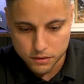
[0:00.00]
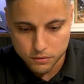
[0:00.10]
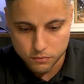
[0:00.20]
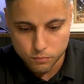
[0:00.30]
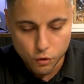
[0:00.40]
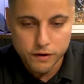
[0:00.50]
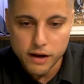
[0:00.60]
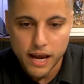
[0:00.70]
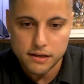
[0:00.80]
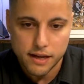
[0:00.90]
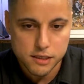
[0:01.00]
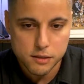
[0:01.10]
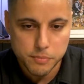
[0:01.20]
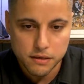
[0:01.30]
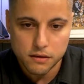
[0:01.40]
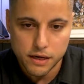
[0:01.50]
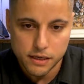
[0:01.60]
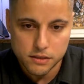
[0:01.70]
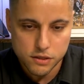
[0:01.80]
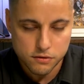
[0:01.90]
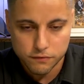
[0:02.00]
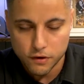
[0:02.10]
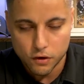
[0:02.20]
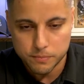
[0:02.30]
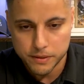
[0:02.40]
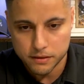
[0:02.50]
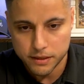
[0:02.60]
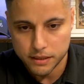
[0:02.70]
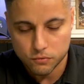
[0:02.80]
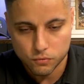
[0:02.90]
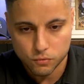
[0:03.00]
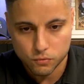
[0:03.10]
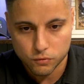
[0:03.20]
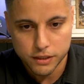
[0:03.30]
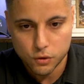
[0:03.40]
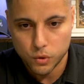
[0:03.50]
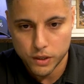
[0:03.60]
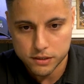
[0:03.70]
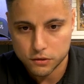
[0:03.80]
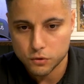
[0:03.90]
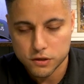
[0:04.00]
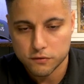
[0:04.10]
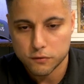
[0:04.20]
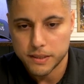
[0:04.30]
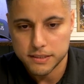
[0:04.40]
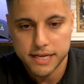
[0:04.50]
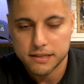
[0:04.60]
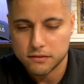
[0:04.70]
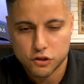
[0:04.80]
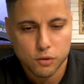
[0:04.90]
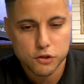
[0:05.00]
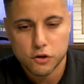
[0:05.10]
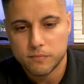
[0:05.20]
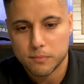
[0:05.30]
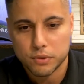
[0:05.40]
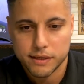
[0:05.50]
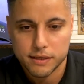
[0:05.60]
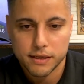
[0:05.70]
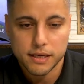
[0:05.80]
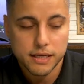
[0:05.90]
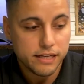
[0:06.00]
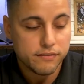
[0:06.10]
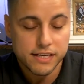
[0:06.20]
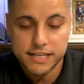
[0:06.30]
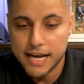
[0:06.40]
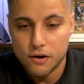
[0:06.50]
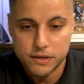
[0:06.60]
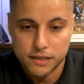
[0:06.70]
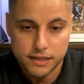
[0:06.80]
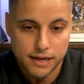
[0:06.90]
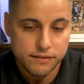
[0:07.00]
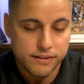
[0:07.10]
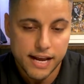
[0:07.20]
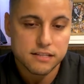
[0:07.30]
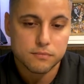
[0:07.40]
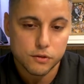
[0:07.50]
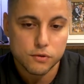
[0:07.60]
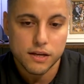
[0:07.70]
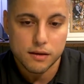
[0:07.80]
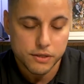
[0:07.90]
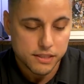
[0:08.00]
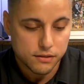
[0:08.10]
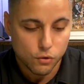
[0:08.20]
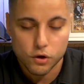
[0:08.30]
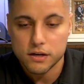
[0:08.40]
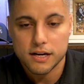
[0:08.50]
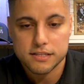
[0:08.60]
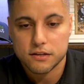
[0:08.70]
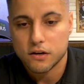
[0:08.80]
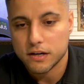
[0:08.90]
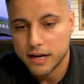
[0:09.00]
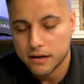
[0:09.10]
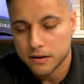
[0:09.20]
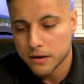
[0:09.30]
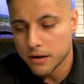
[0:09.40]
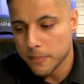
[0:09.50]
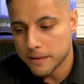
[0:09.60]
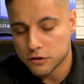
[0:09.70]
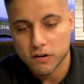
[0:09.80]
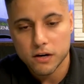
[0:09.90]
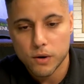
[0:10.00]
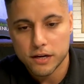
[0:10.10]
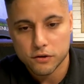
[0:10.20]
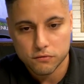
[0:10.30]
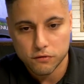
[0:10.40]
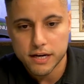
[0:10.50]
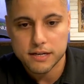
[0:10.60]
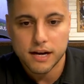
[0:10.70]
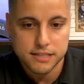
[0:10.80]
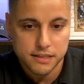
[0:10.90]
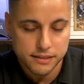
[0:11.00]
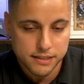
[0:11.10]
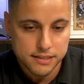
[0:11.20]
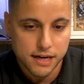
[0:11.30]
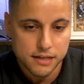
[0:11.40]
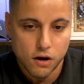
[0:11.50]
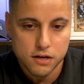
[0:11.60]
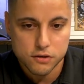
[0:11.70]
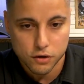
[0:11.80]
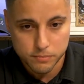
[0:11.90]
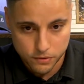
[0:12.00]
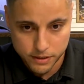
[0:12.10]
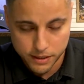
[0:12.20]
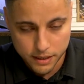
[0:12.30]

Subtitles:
moving at the speed of light, just developing like really quick solutions for me and taking so much off my plate. Even accounting, like I didn't even ask him to do that, but he's organizing our accounting. So right away, you're recognizing like this guy has rock star ability,